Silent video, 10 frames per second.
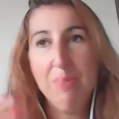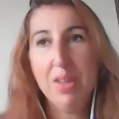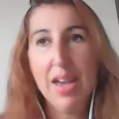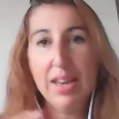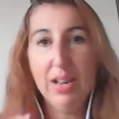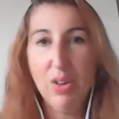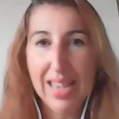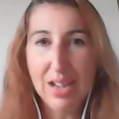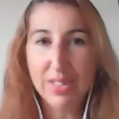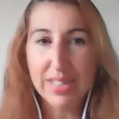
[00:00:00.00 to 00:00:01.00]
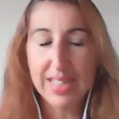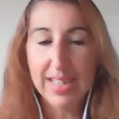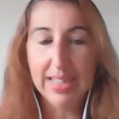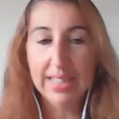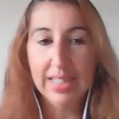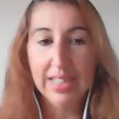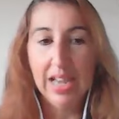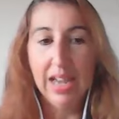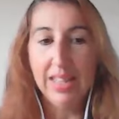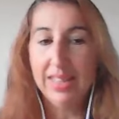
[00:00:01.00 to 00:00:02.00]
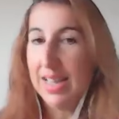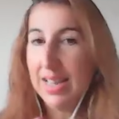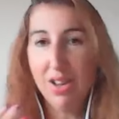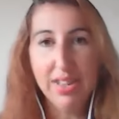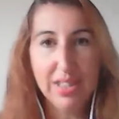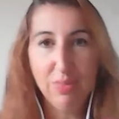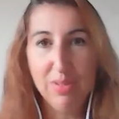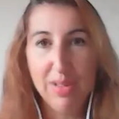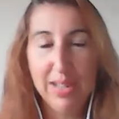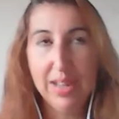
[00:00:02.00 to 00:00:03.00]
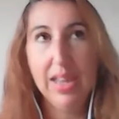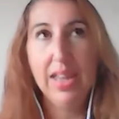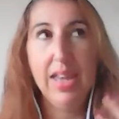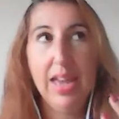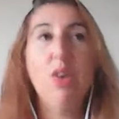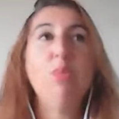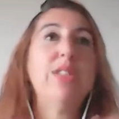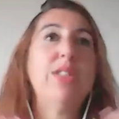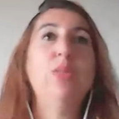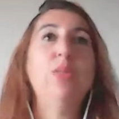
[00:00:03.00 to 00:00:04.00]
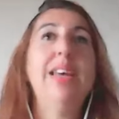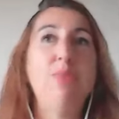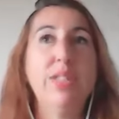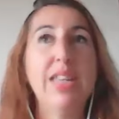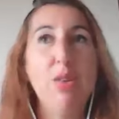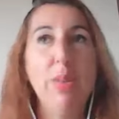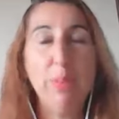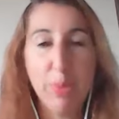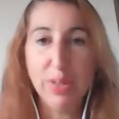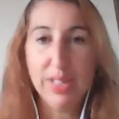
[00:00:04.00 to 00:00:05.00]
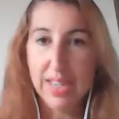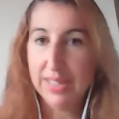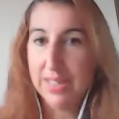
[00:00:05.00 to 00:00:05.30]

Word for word: I had a lot of counselling, and that yeah. kind of, it, it helped to a level to help me process.